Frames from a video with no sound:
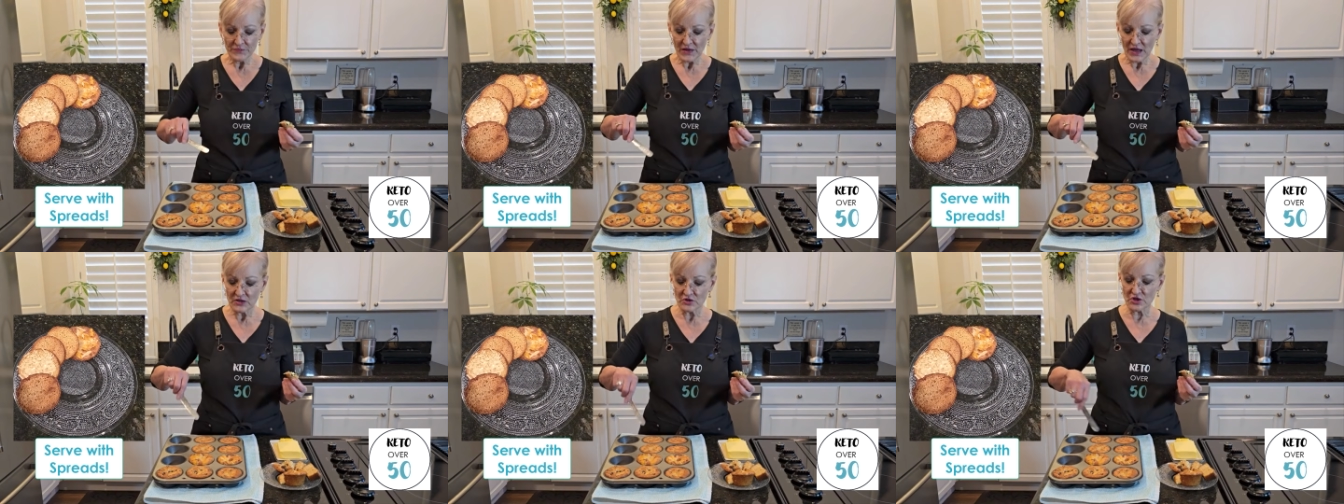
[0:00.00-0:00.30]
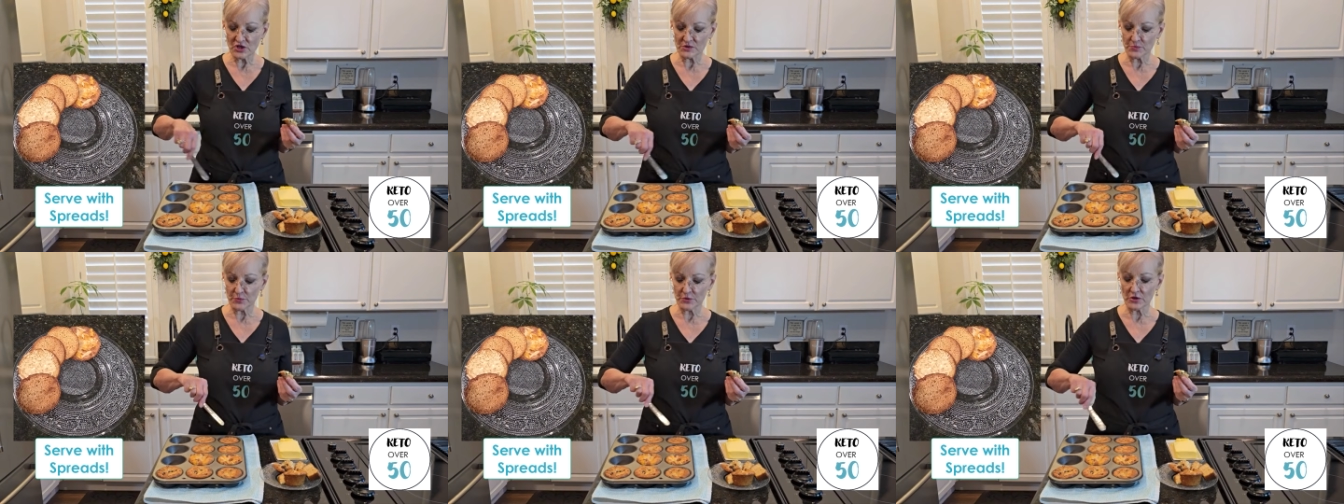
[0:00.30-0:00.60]
And
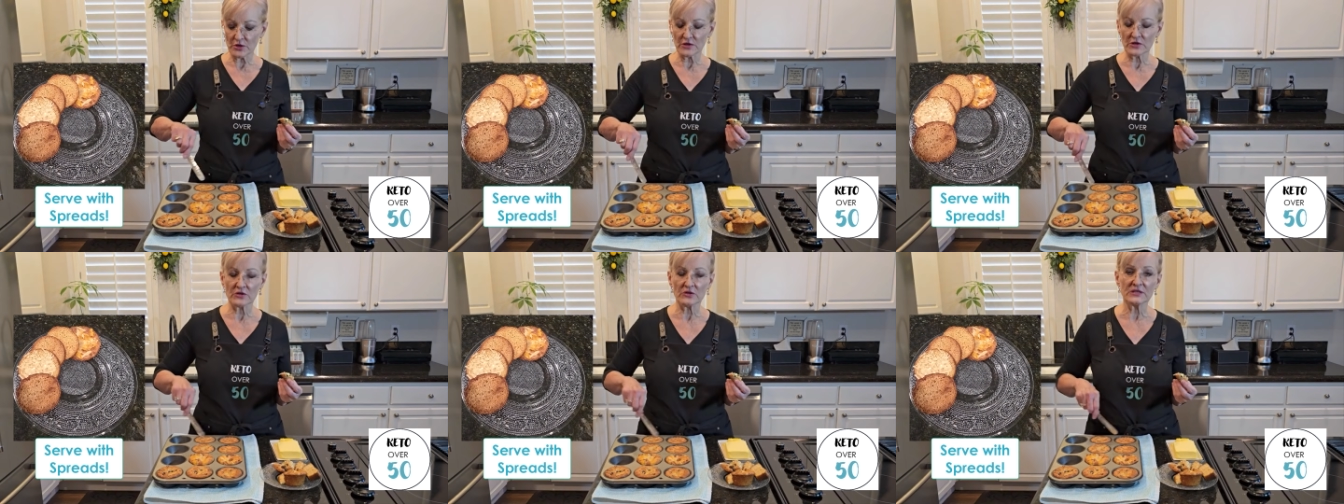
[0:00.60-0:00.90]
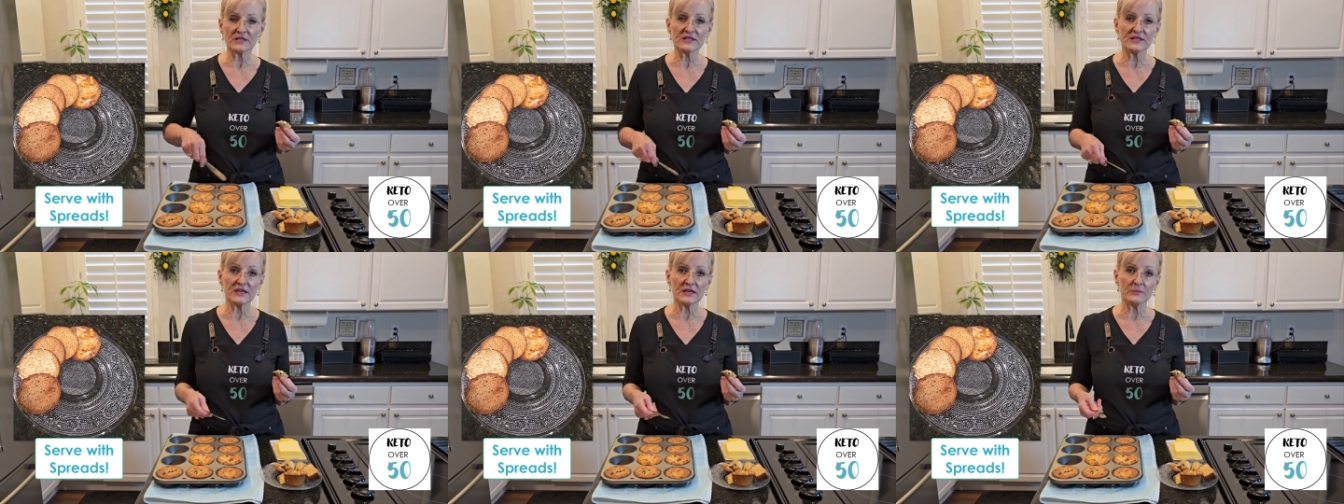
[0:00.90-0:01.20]
just put a little
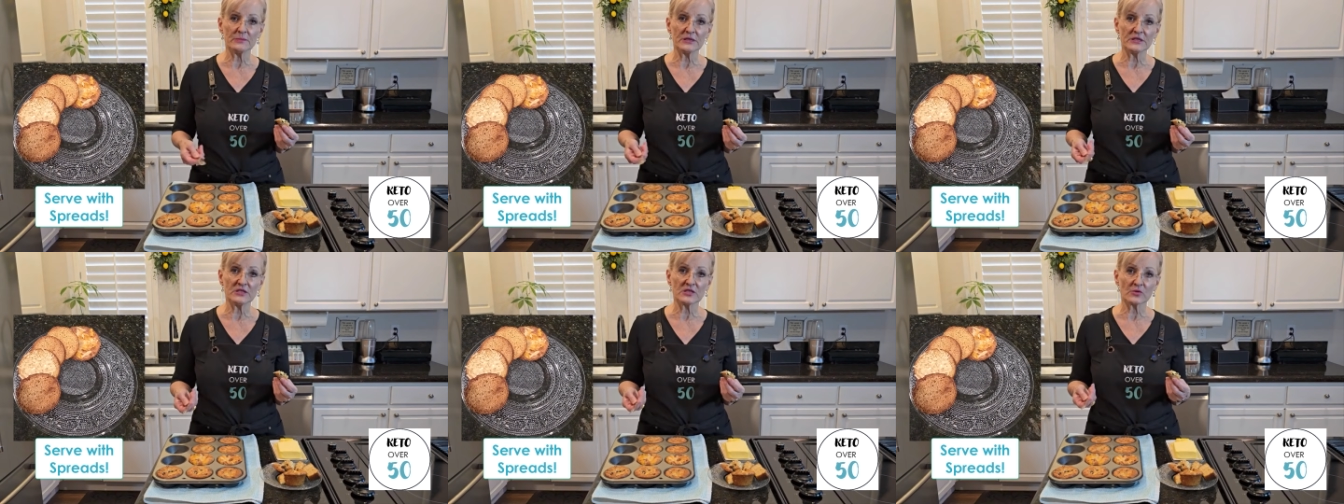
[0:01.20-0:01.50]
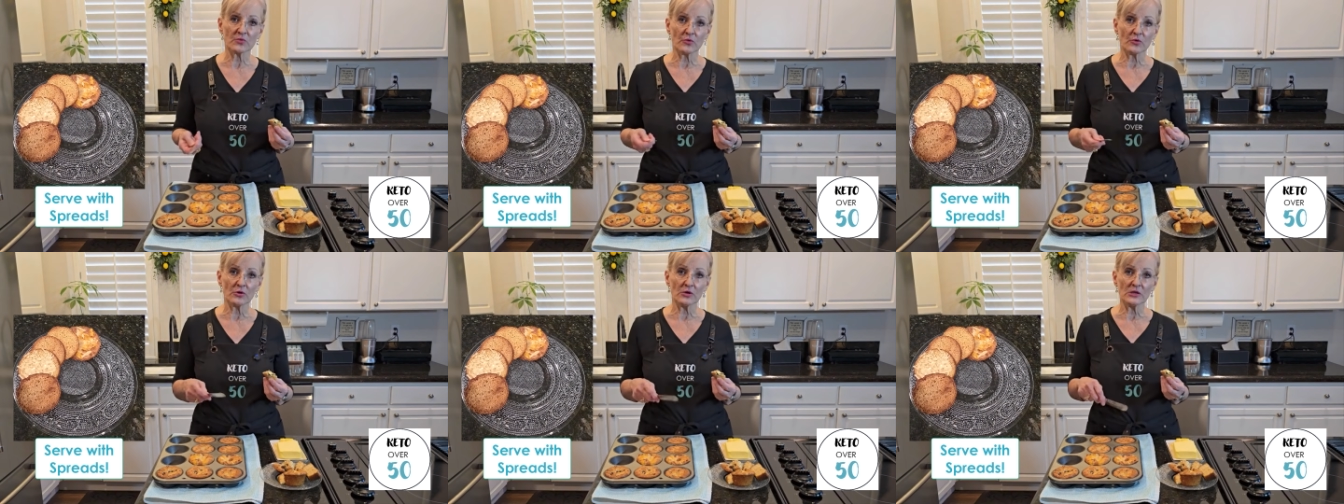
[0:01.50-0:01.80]
cinnamon
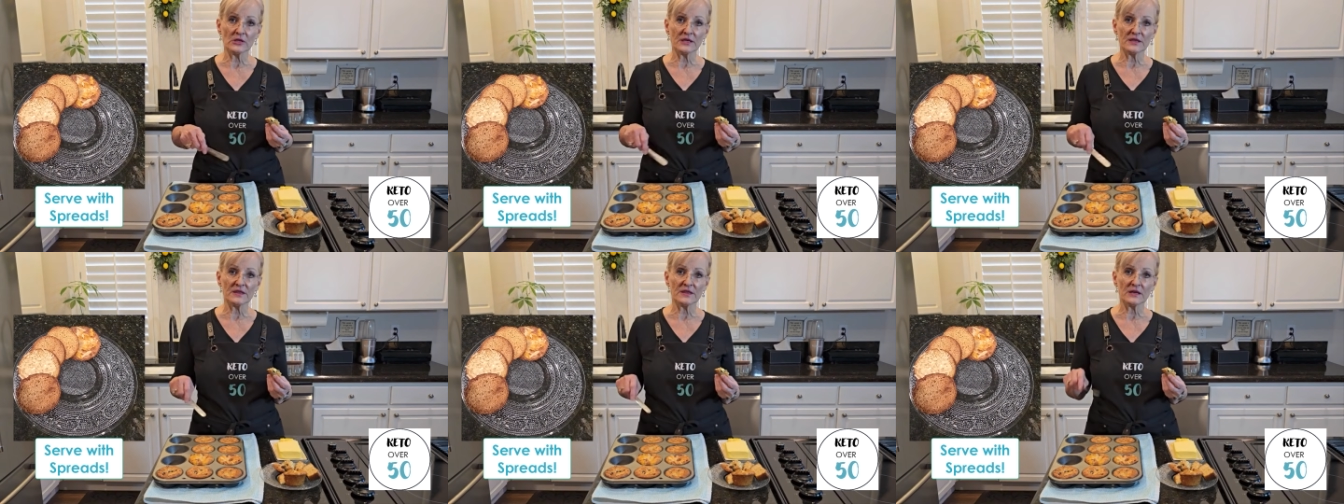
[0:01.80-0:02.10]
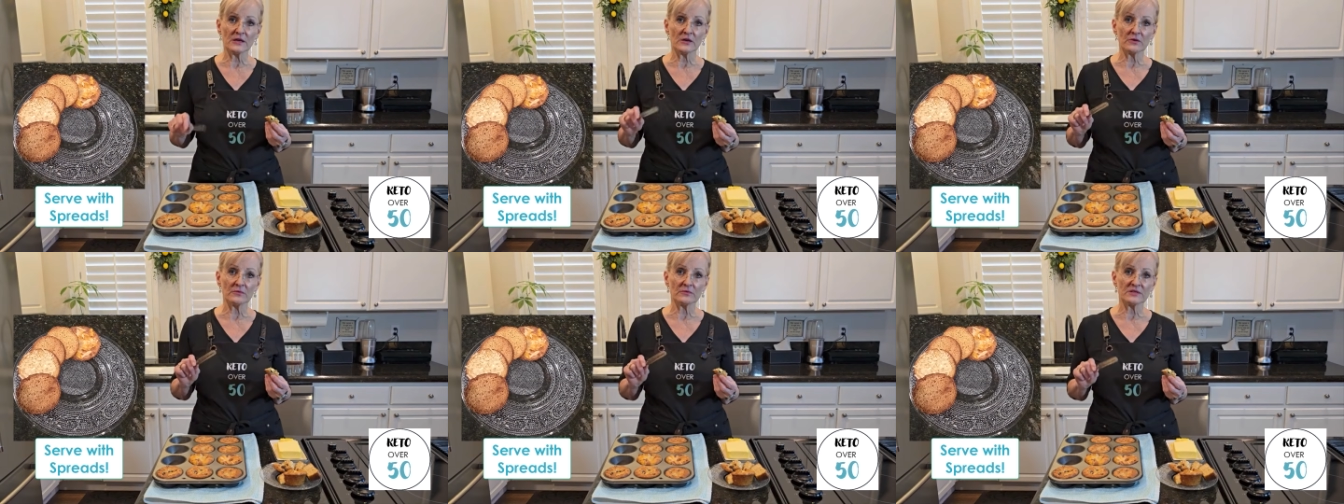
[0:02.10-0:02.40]
swirl in
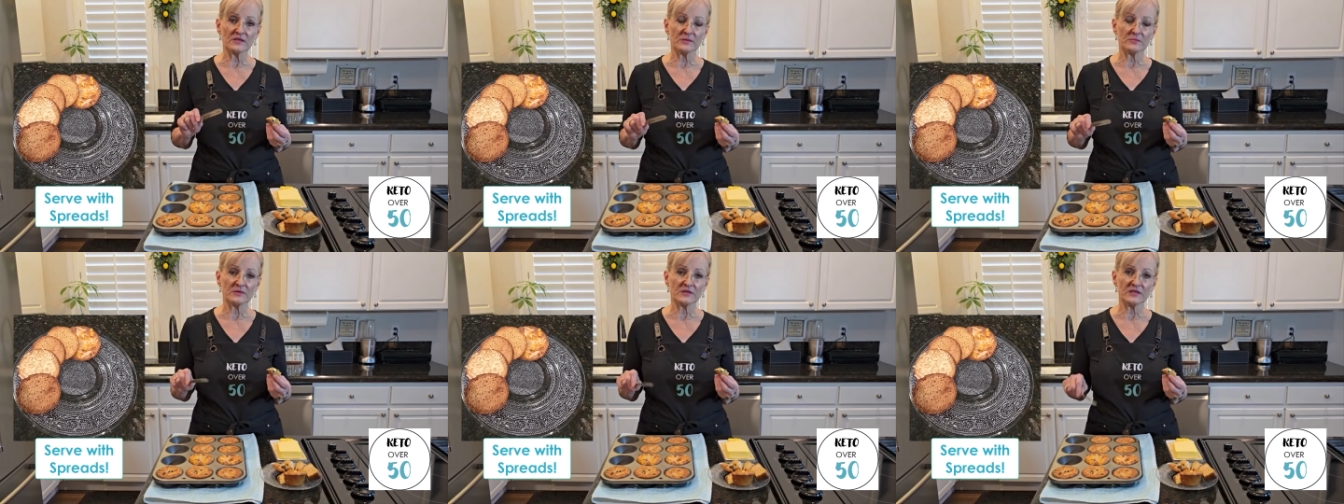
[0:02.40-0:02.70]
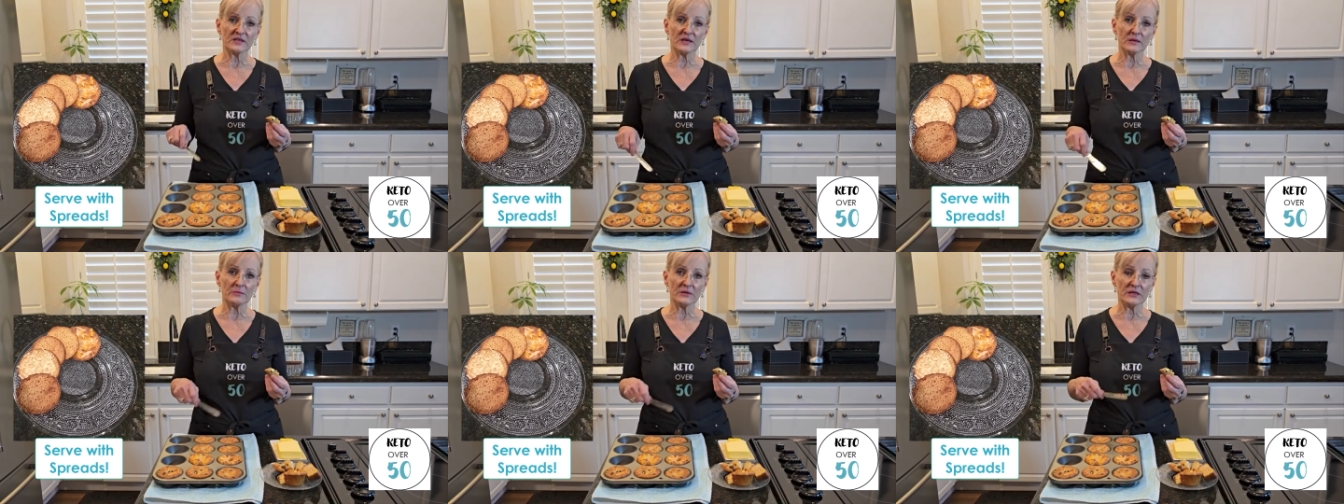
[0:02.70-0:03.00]
there with some
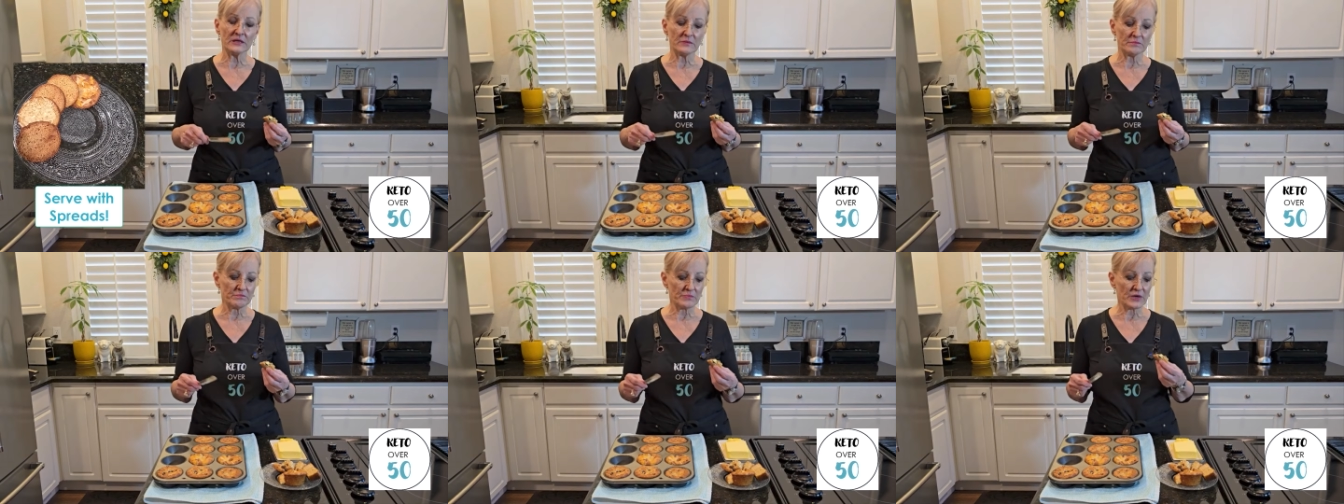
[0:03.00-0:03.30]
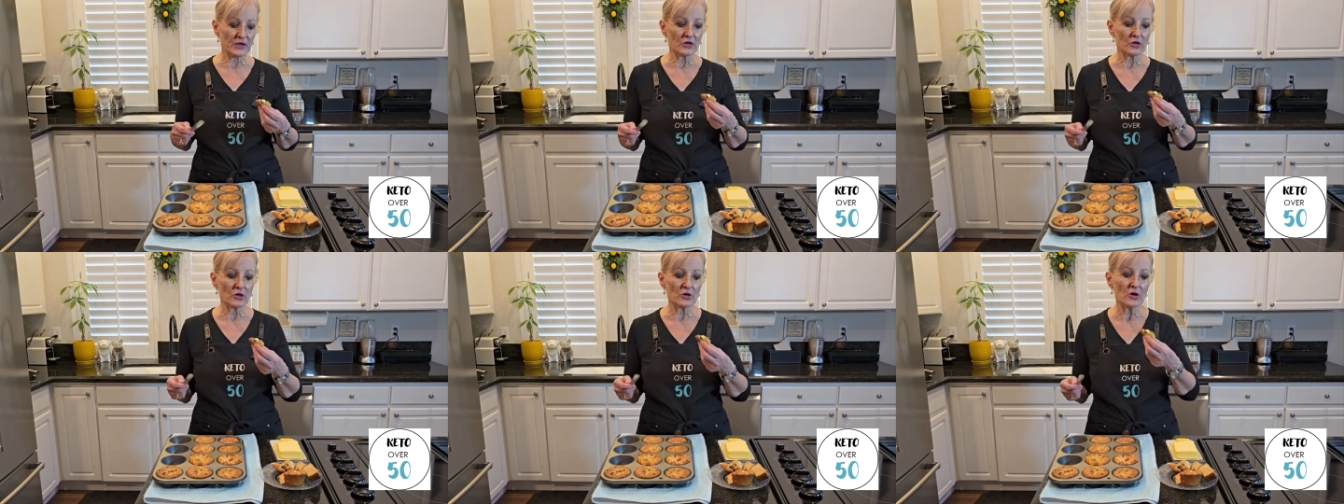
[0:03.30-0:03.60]
cinnamon and
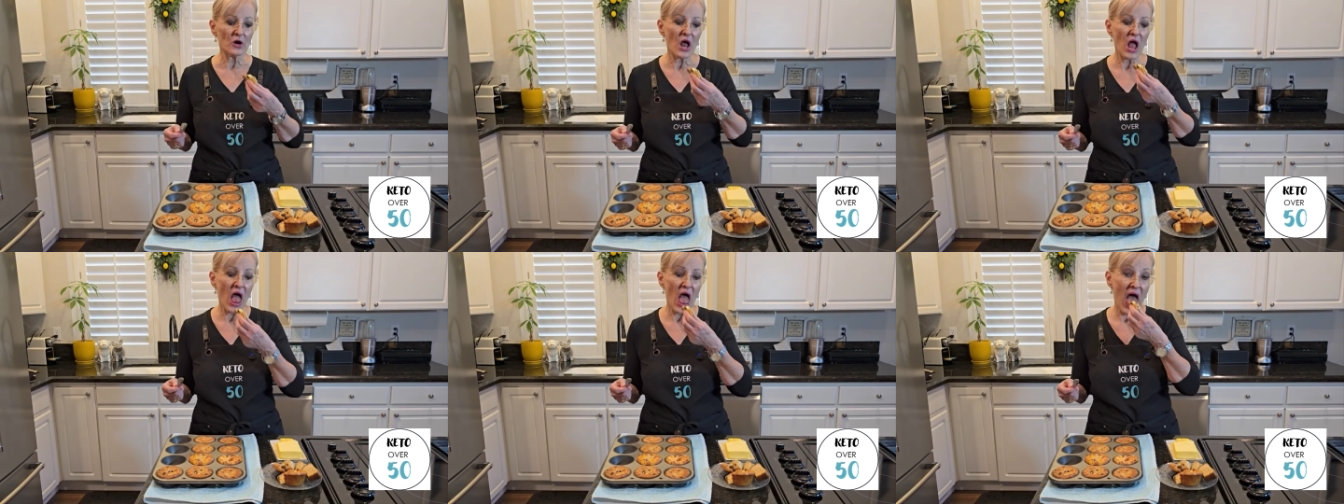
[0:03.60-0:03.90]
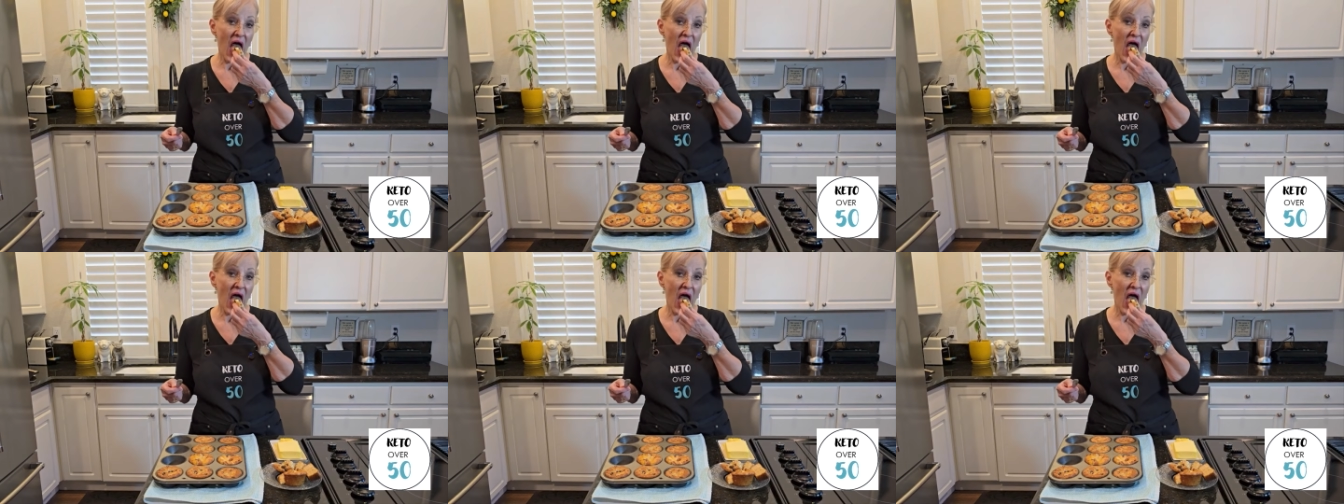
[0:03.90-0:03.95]
butter.